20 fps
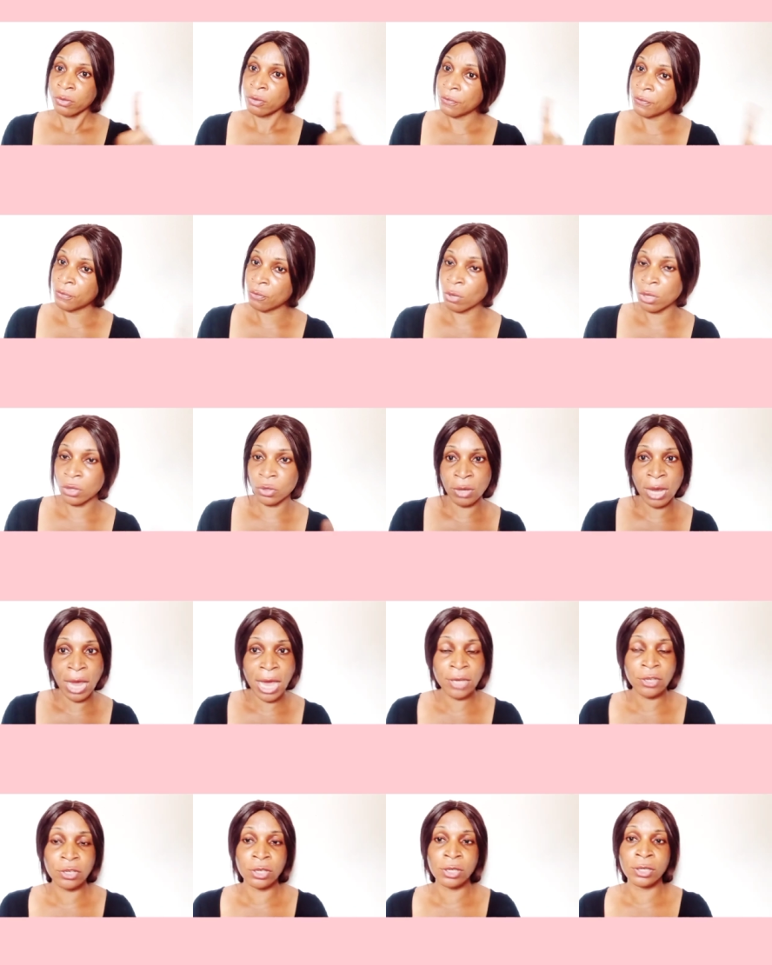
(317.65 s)
if you want to
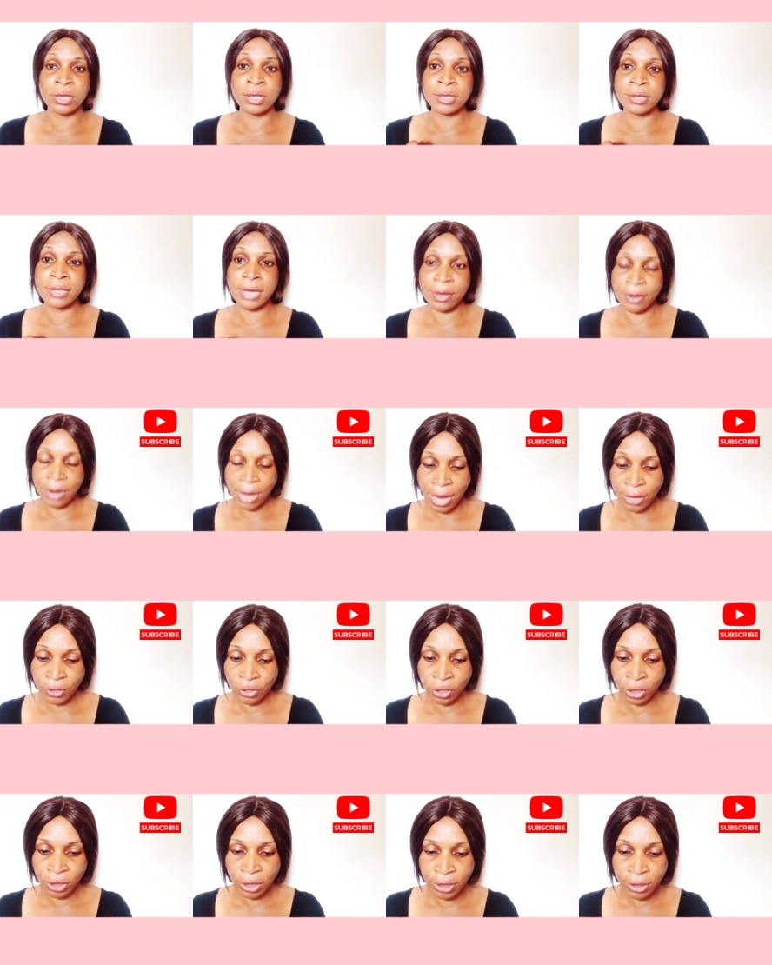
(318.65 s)
add your cleanser you add
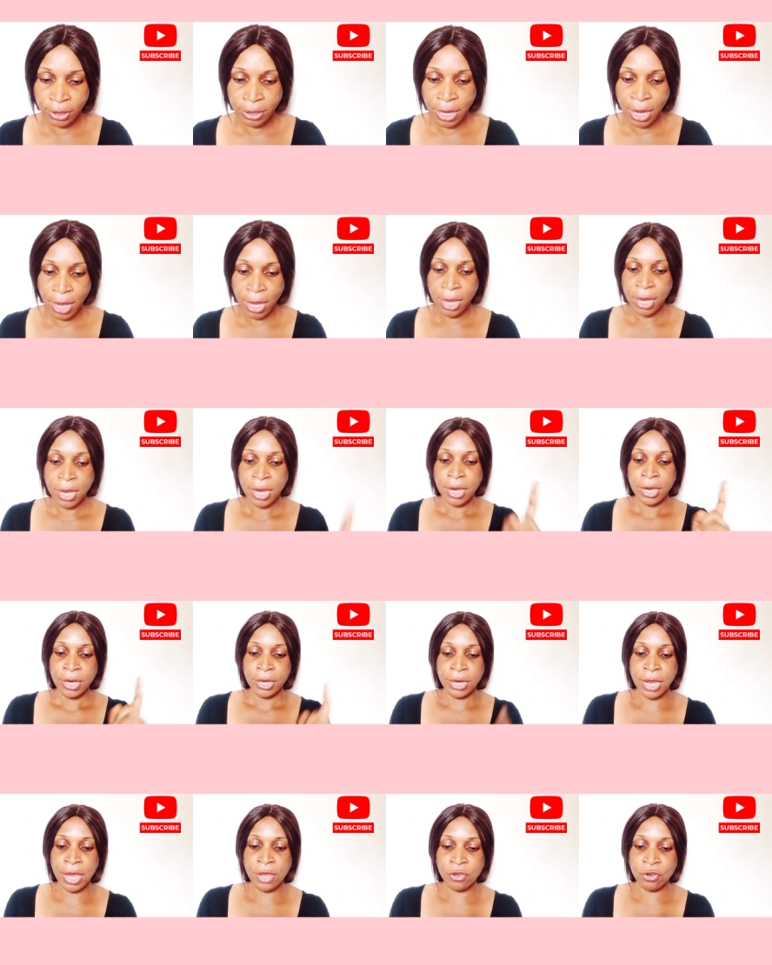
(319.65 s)
your cleanser
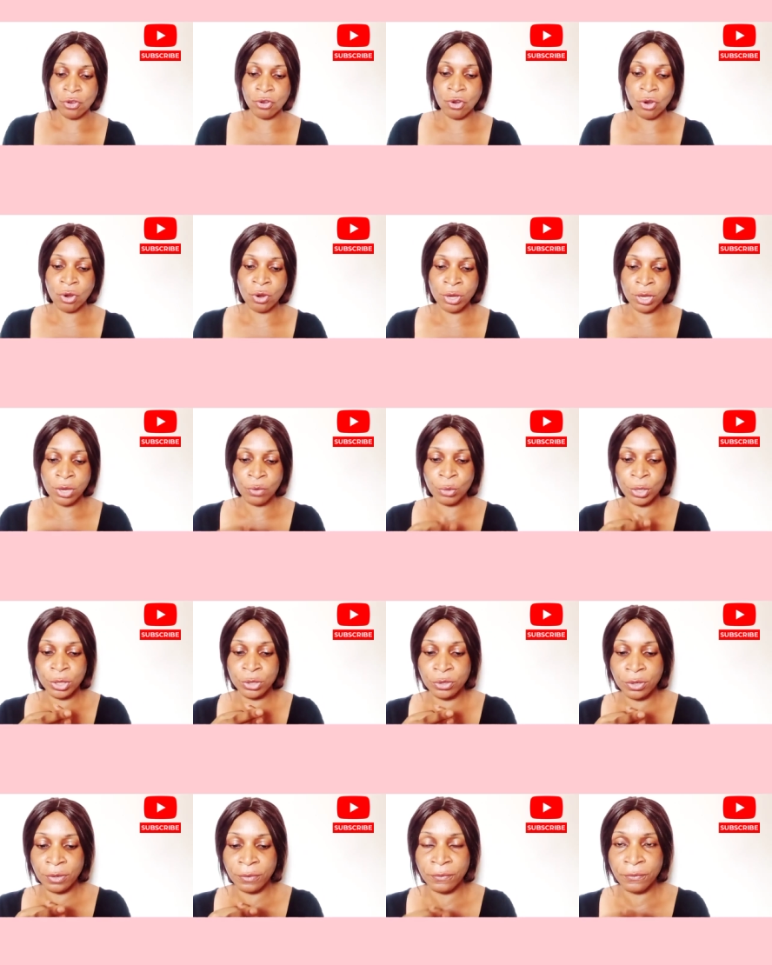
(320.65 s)
then you go in
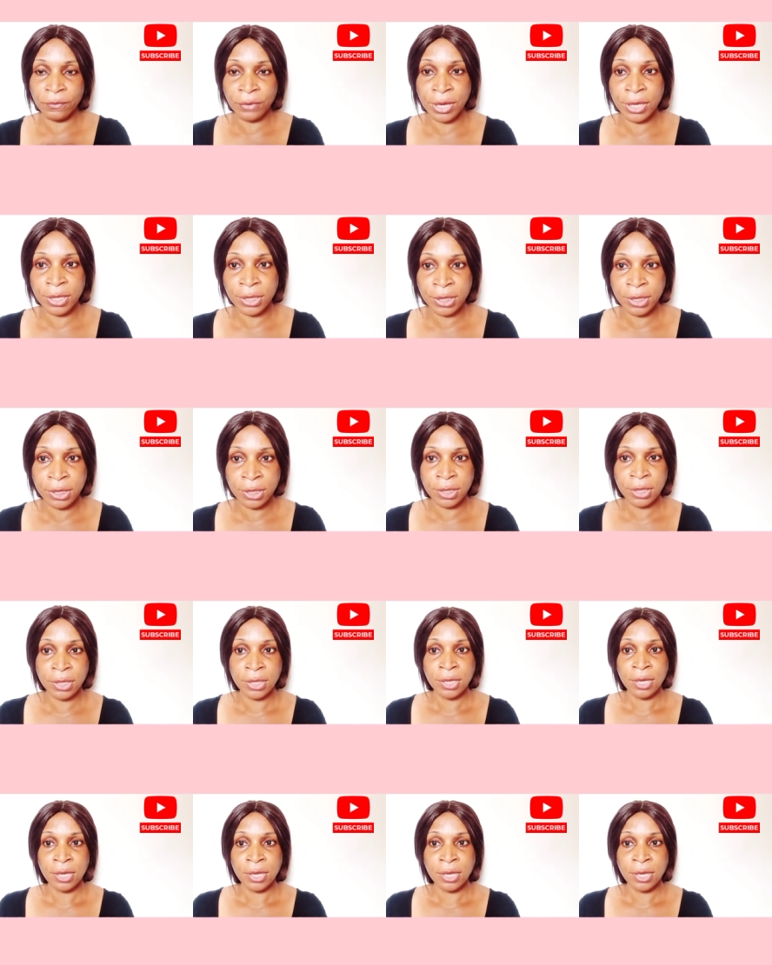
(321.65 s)
with your face